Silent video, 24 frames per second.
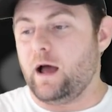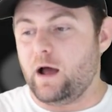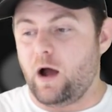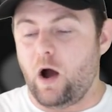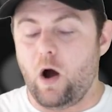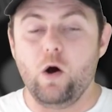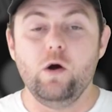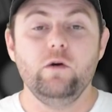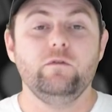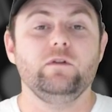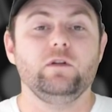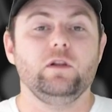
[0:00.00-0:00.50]

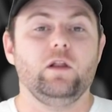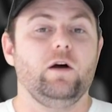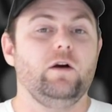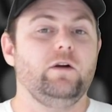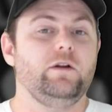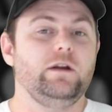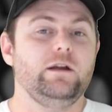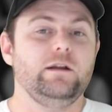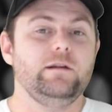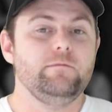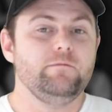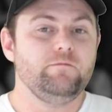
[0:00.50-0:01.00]

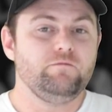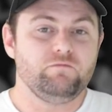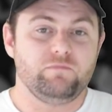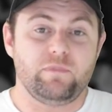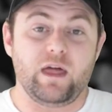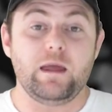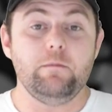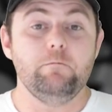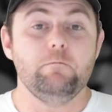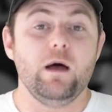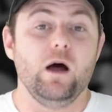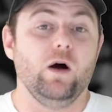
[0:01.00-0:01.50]
overloaded,
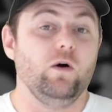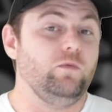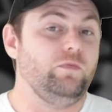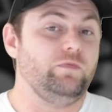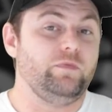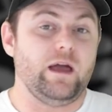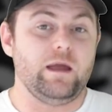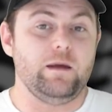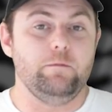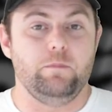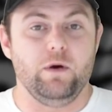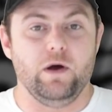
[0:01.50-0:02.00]
they melt,
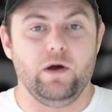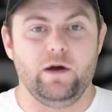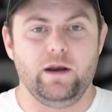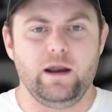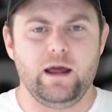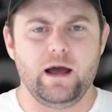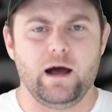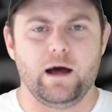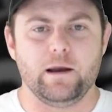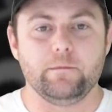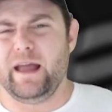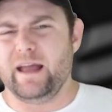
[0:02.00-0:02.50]
they burn
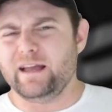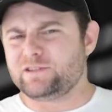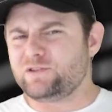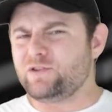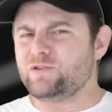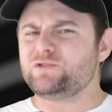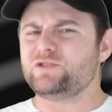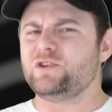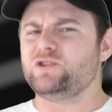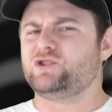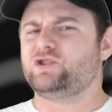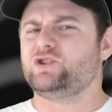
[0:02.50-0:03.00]
out. It's
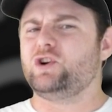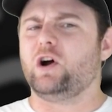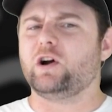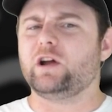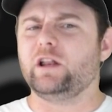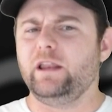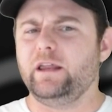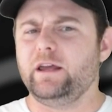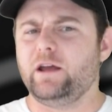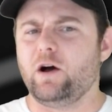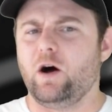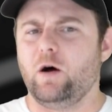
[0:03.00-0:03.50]
also
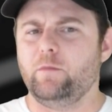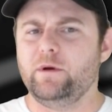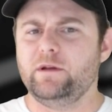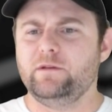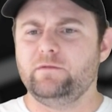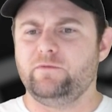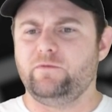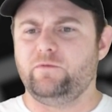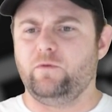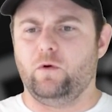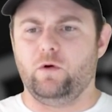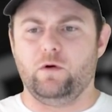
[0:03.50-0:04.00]
shockingly
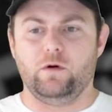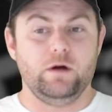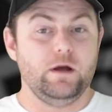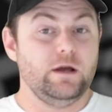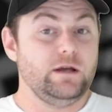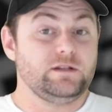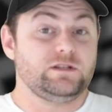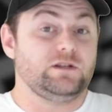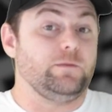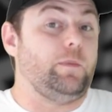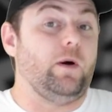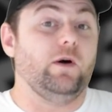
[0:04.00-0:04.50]
common for
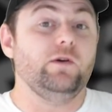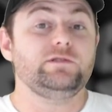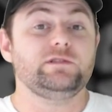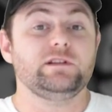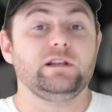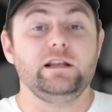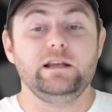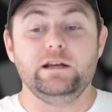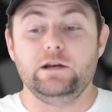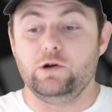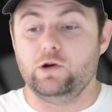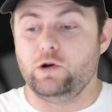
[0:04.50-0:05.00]

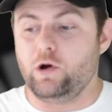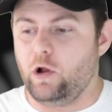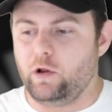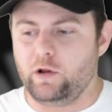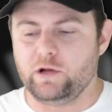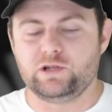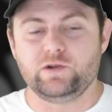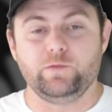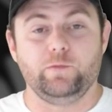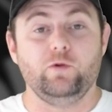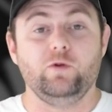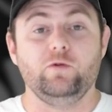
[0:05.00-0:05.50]
supposedly
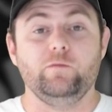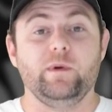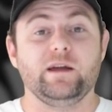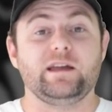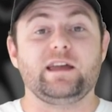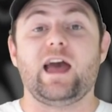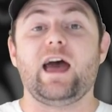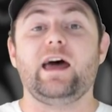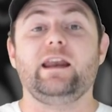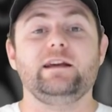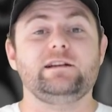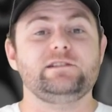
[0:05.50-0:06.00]
knowledgeable
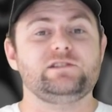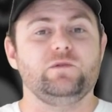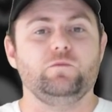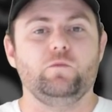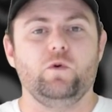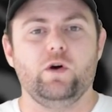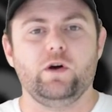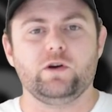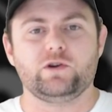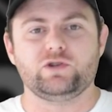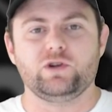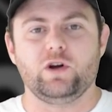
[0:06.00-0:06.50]
mechanics and
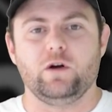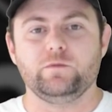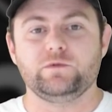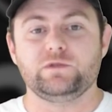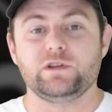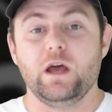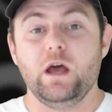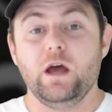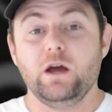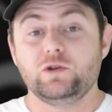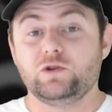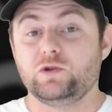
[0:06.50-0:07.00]
workshops
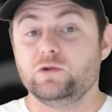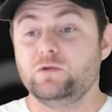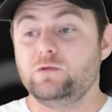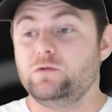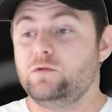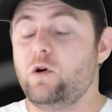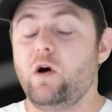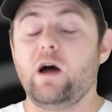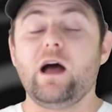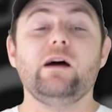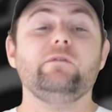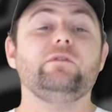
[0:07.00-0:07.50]
to
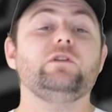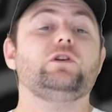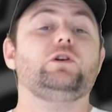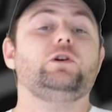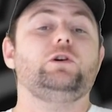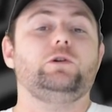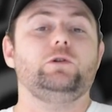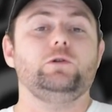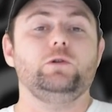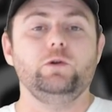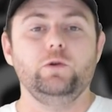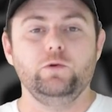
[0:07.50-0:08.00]
not have a
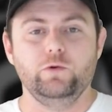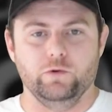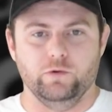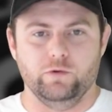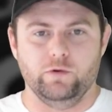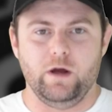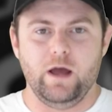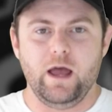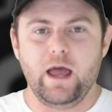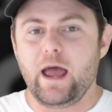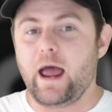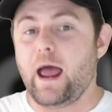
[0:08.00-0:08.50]

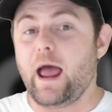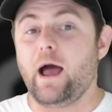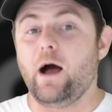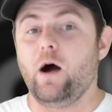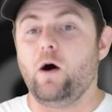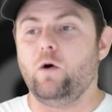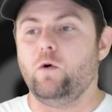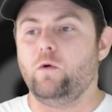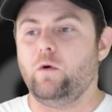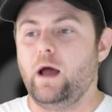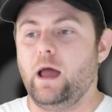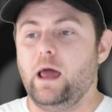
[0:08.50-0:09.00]
clue
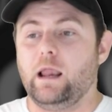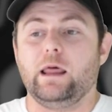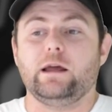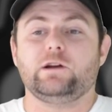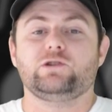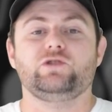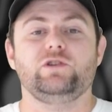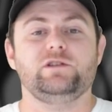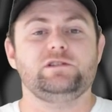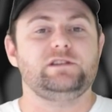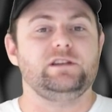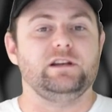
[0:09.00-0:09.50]
how
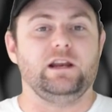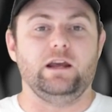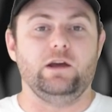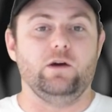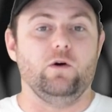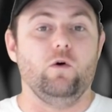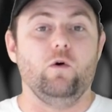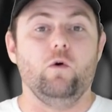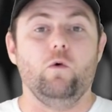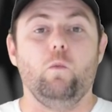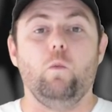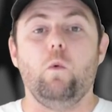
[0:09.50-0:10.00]
electricity
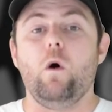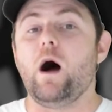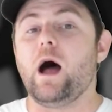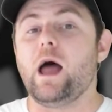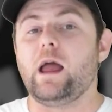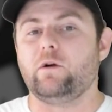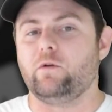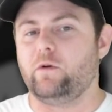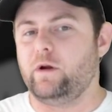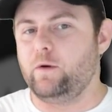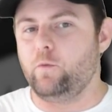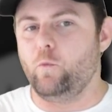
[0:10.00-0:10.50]
or
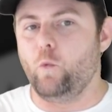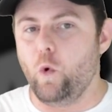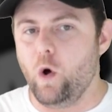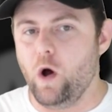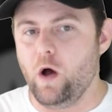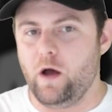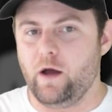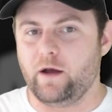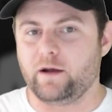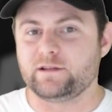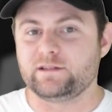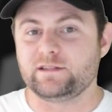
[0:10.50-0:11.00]
wiring
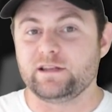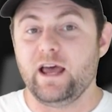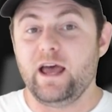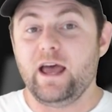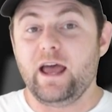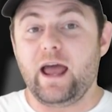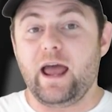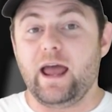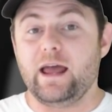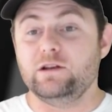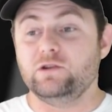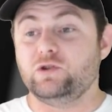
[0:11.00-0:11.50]
works
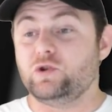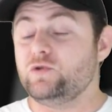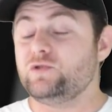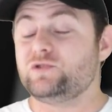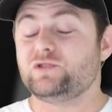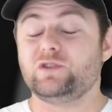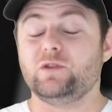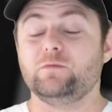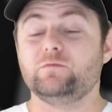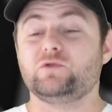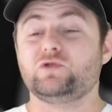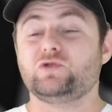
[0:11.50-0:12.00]
and do
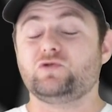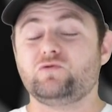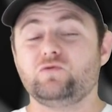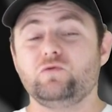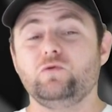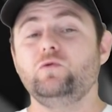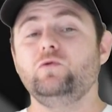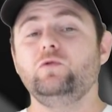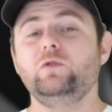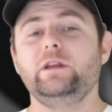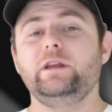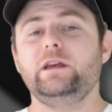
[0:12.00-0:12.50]
some
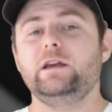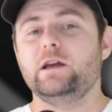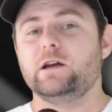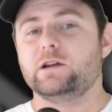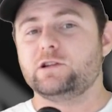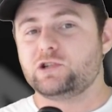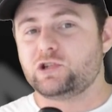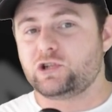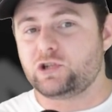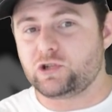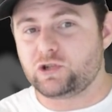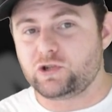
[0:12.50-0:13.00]
truly
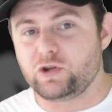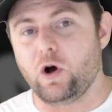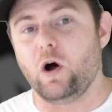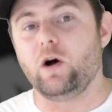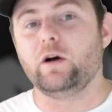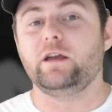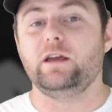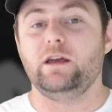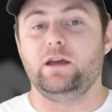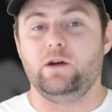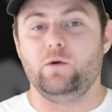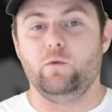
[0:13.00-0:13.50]

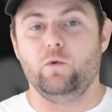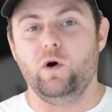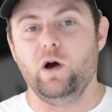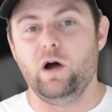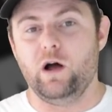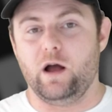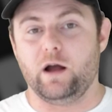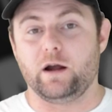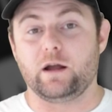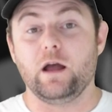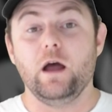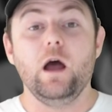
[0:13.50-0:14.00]
shocking
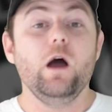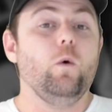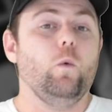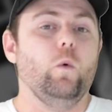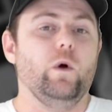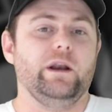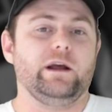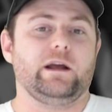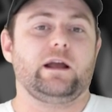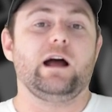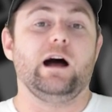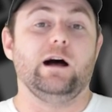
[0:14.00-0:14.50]
work
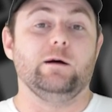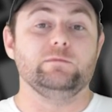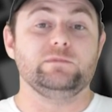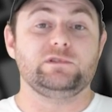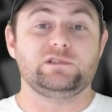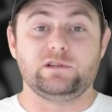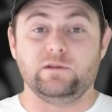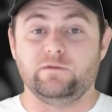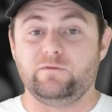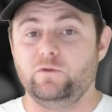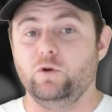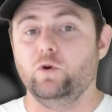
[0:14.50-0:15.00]
when it comes
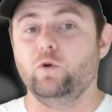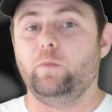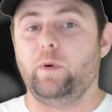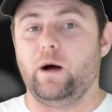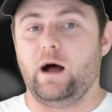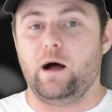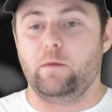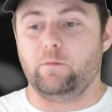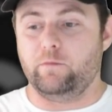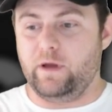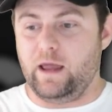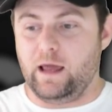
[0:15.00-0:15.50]
to fuel
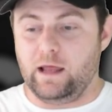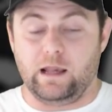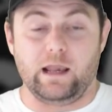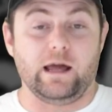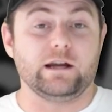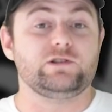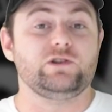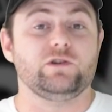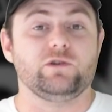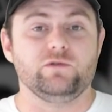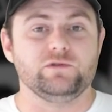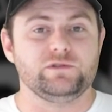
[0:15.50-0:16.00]
pump
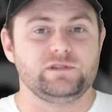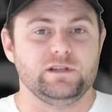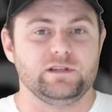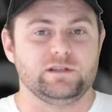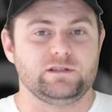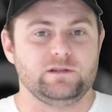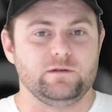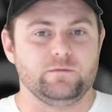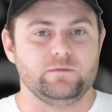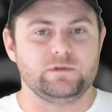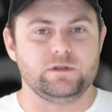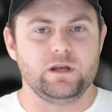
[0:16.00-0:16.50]
electrical
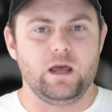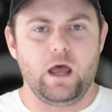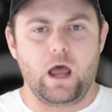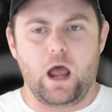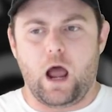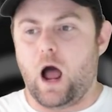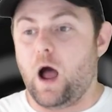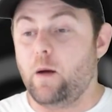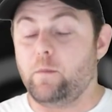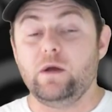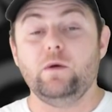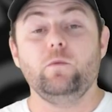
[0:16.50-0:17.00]
systems.
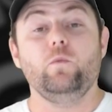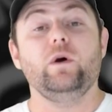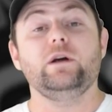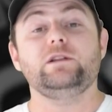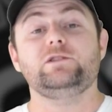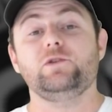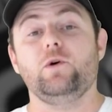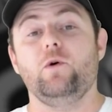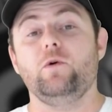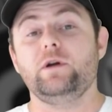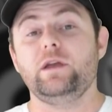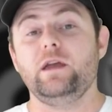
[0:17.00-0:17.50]
I mean, we're
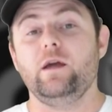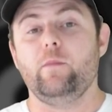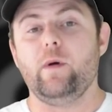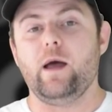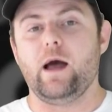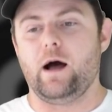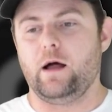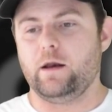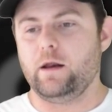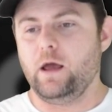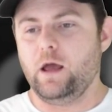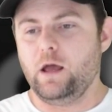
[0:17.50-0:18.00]
talking
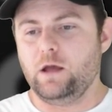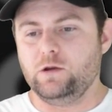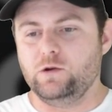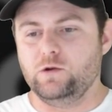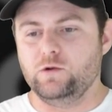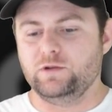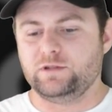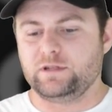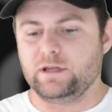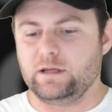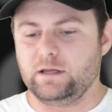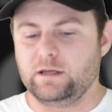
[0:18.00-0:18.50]
about
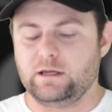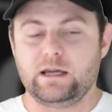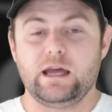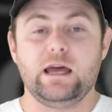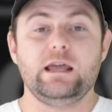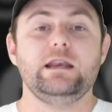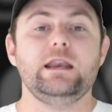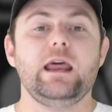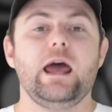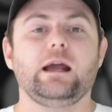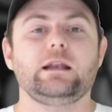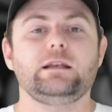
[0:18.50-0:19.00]
using
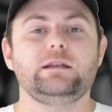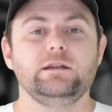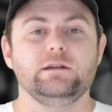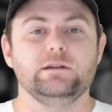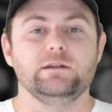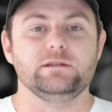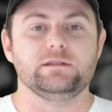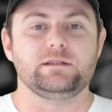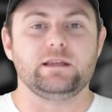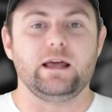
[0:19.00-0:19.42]
connectors